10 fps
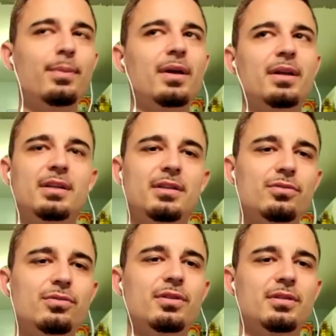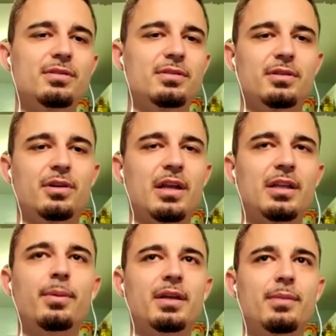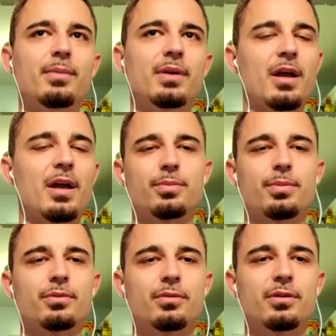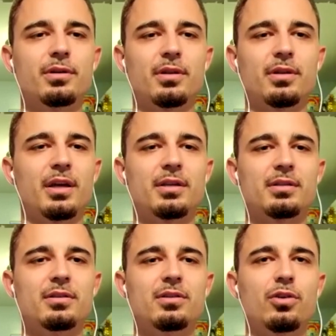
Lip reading: anybody can do this, or anybody can be an entrepreneur, and like, it,